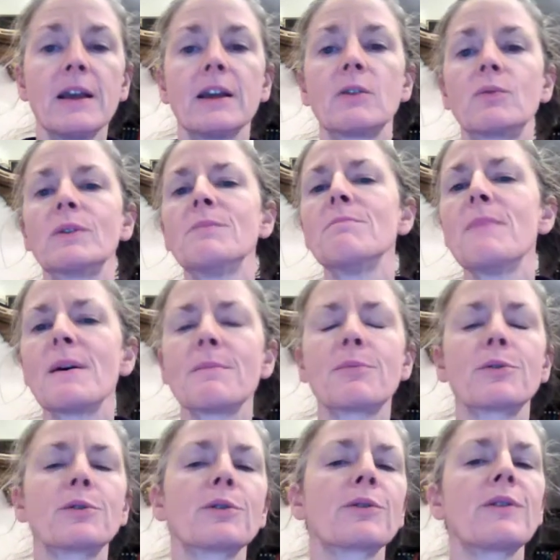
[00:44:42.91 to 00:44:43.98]
And
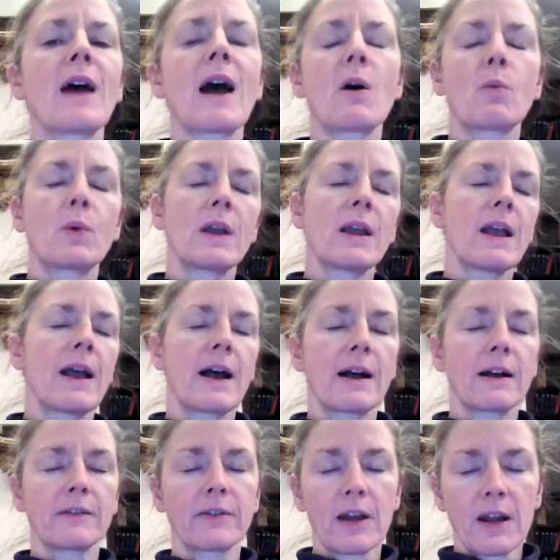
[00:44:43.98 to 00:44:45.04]
remember that we
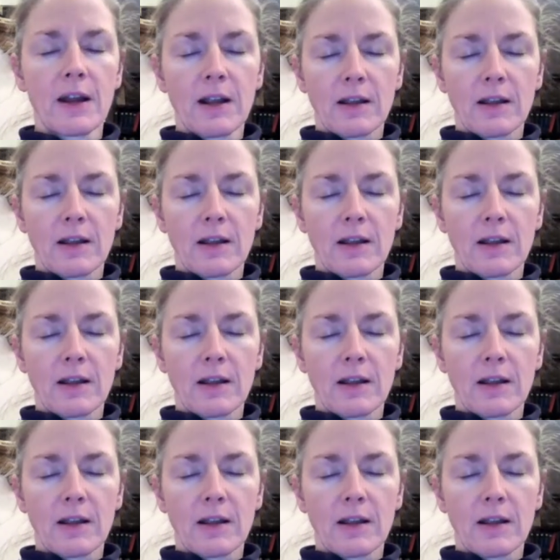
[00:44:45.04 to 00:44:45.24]
have